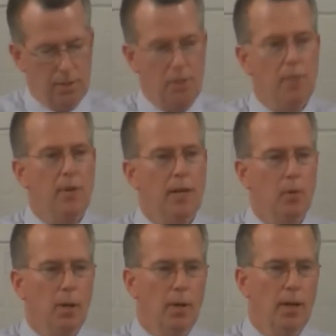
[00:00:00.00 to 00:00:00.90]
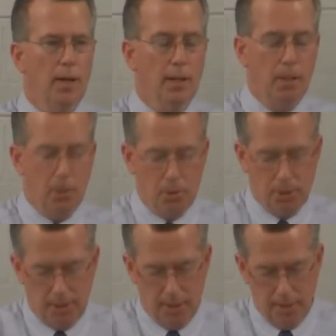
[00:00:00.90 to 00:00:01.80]
This evening we're uh,
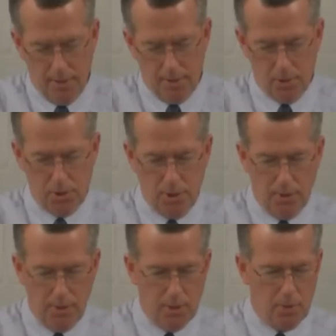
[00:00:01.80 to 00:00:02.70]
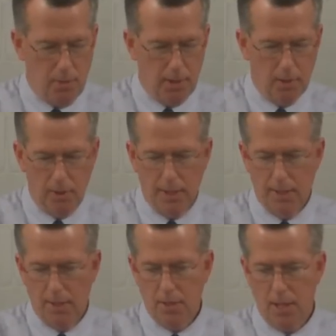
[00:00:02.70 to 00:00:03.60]
closing the series by looking
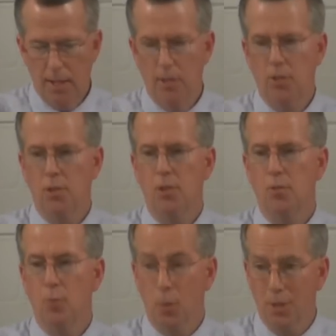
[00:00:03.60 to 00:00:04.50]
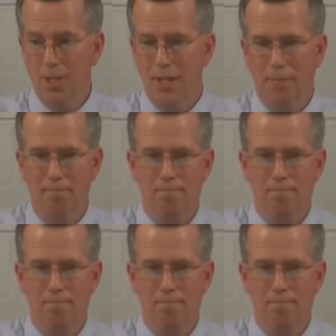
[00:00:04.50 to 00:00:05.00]
at Titus 2:14.